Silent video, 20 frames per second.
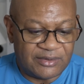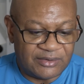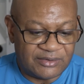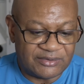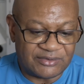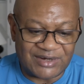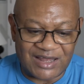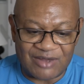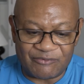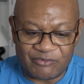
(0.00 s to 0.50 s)

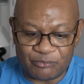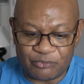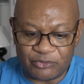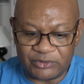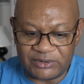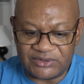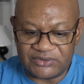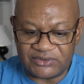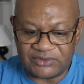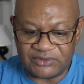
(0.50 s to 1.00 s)
so now if we
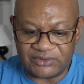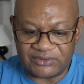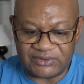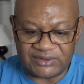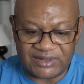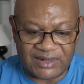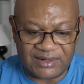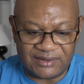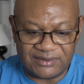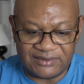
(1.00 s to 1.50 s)
put this in a
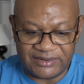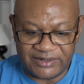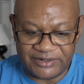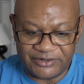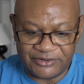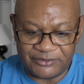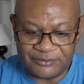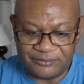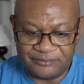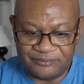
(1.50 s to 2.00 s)

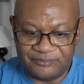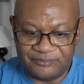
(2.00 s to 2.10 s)
calculator,